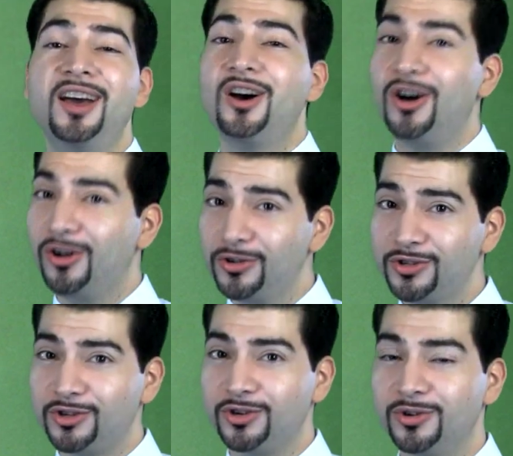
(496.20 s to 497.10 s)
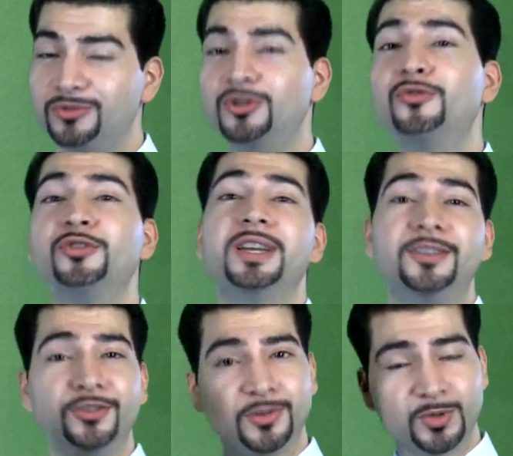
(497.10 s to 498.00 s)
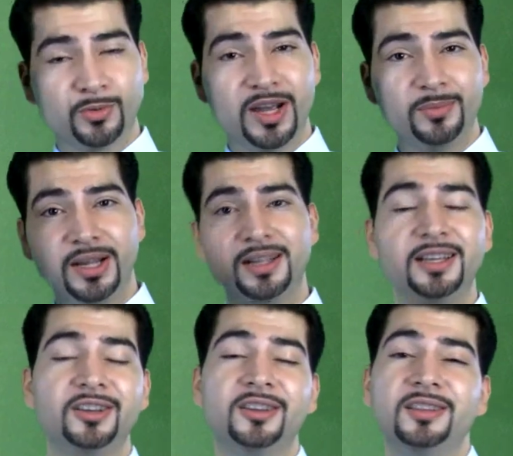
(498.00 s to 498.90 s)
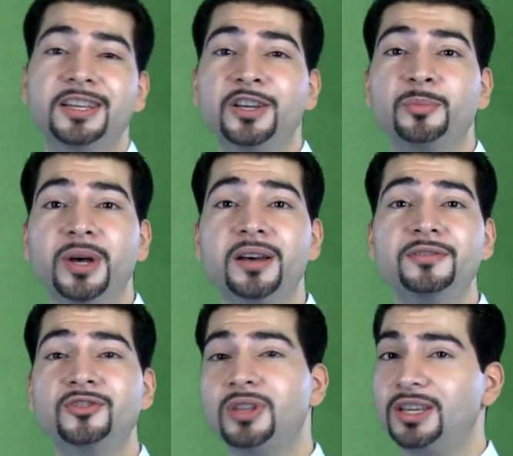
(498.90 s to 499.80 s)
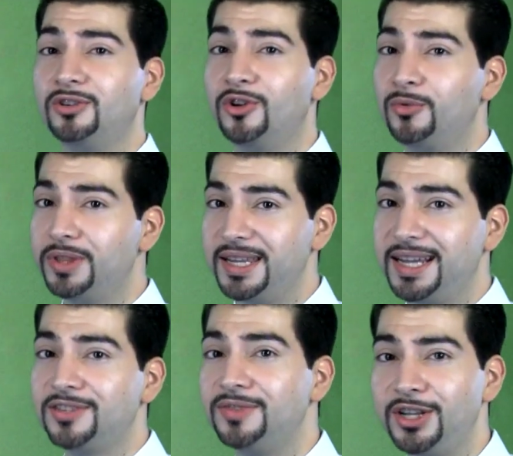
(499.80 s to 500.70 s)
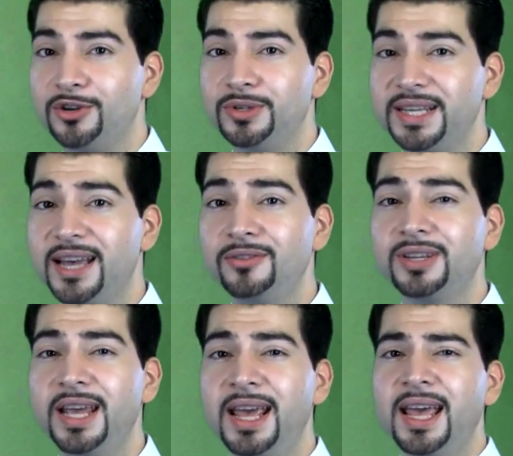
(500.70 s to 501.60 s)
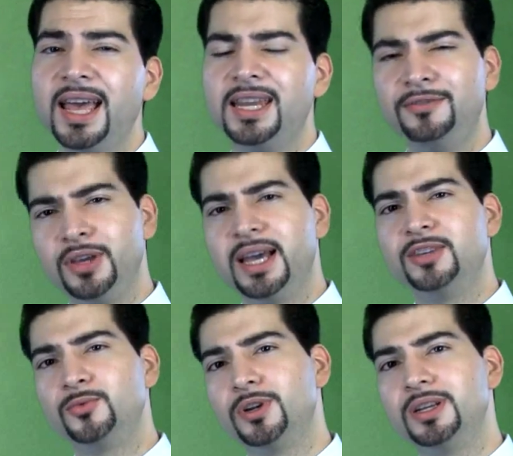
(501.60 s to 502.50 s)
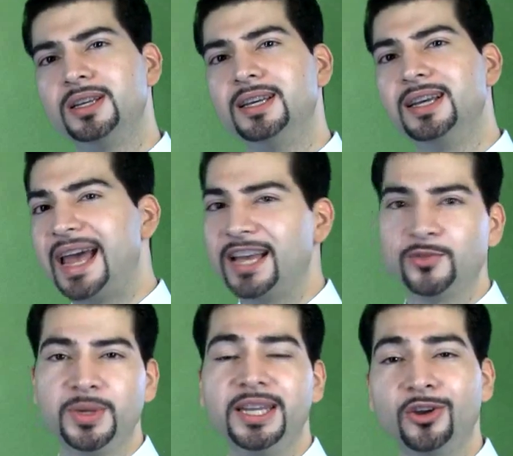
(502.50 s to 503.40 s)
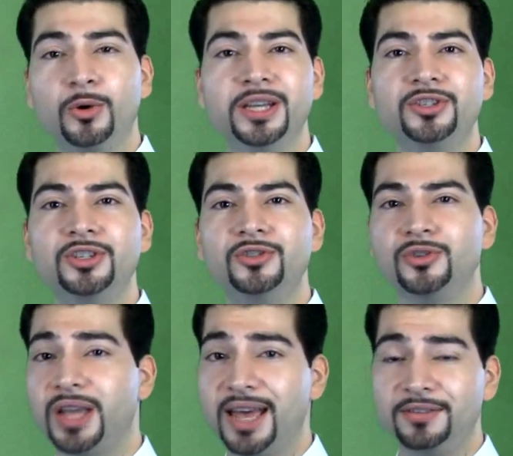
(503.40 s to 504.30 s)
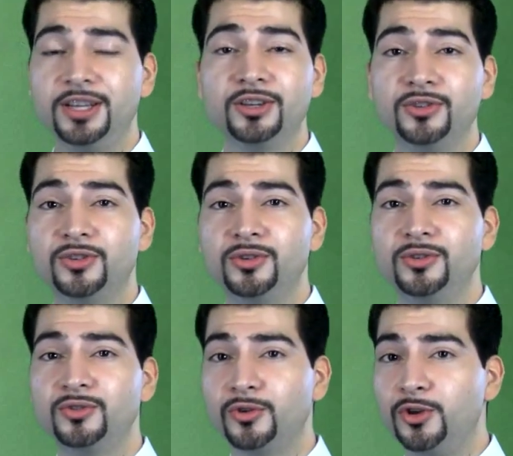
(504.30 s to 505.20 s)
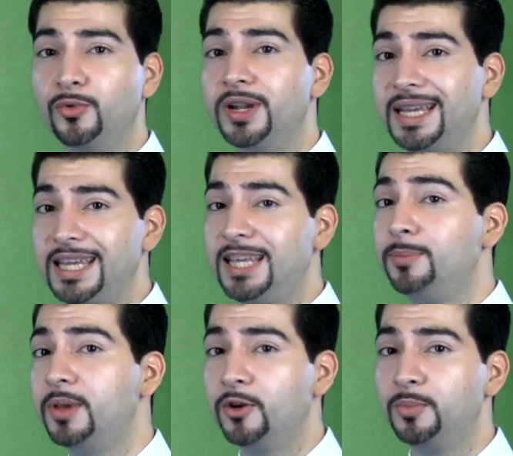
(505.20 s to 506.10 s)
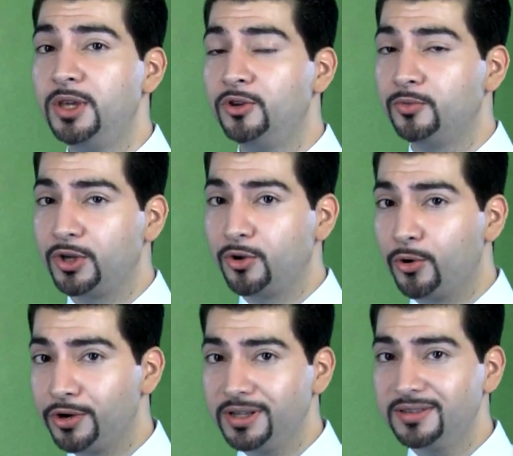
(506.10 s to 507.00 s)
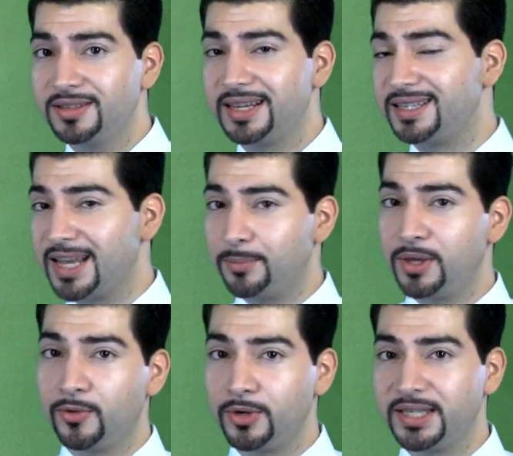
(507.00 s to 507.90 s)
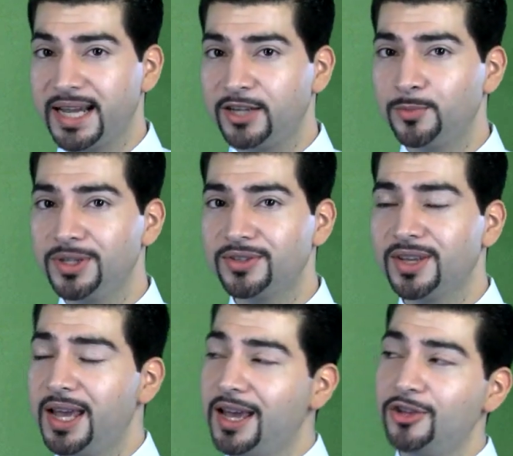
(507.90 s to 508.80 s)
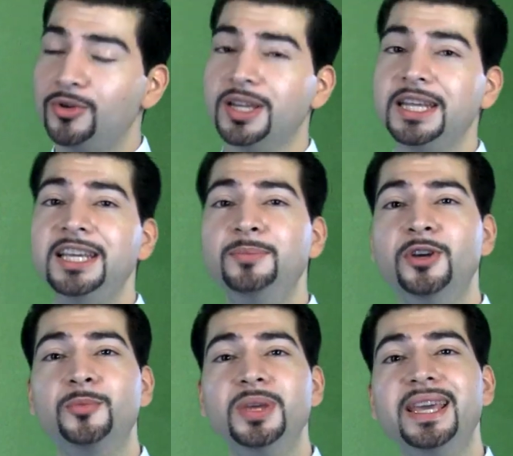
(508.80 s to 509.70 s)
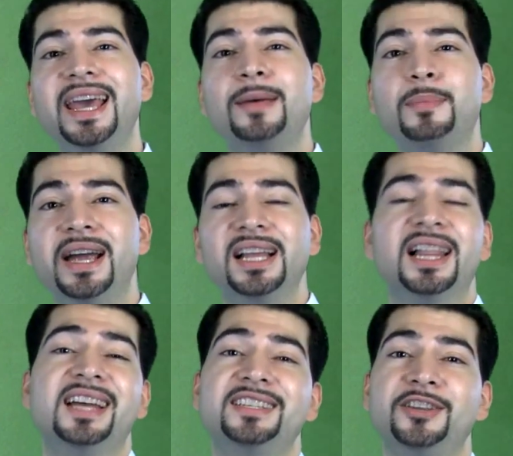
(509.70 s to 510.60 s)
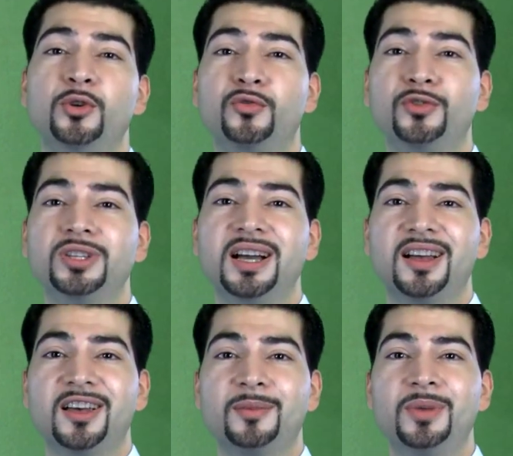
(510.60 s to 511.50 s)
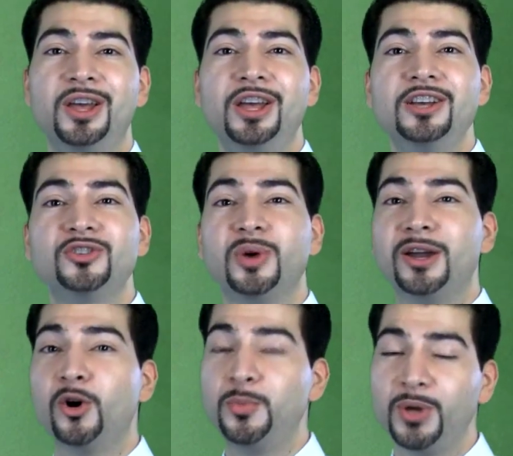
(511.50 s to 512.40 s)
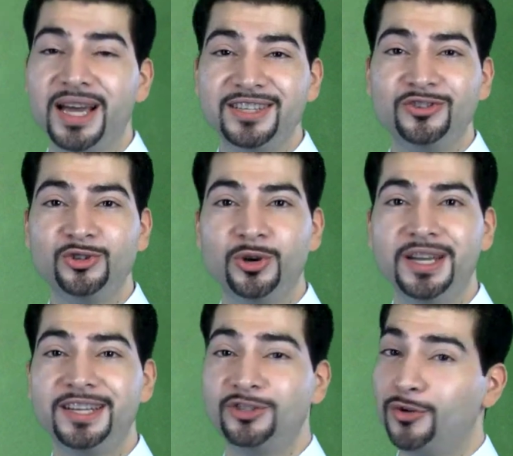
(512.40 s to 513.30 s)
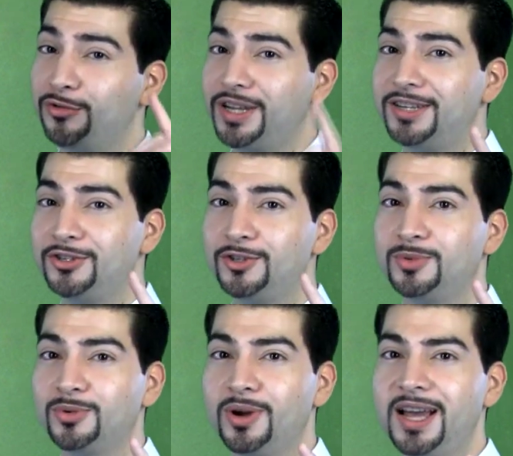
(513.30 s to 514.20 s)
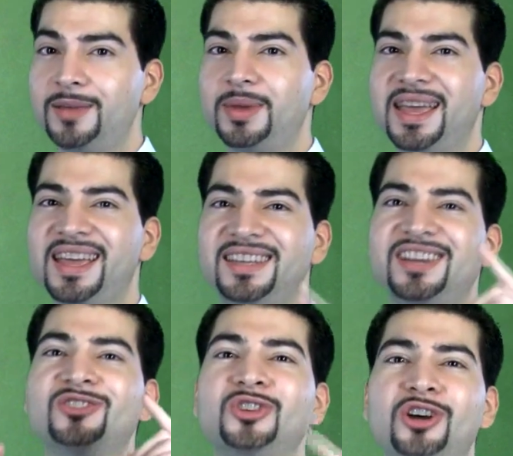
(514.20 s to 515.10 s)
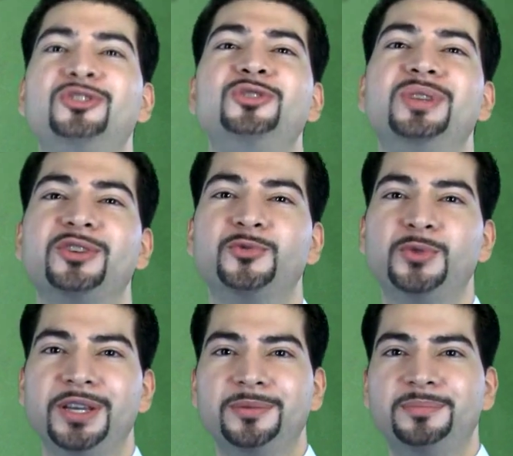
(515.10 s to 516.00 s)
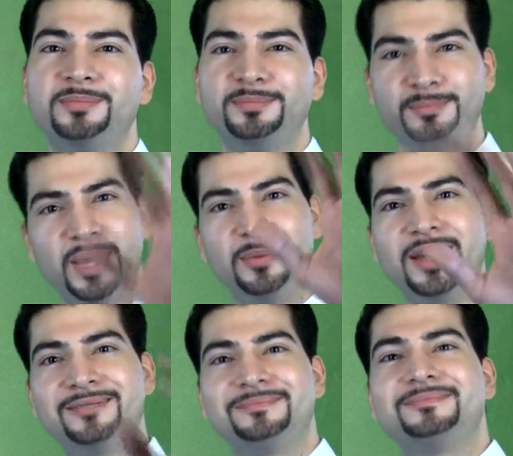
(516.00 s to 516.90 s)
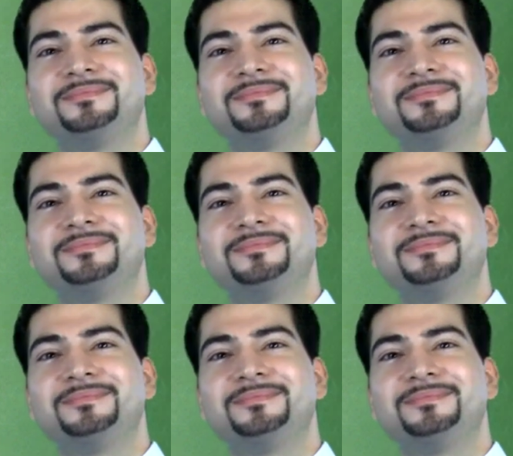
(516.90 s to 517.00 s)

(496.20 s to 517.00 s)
Also, don't forget to subscribe by clicking on the link above so that you know when the next video is out. And if you guys want to ask me any questions or you have any concerns or you want to email me your recordings as MP3 attachments, you can email me at myclass@notefull.com. So I hope you guys enjoyed it. Don't forget to subscribe, and I'll talk to you next week. Bye-bye.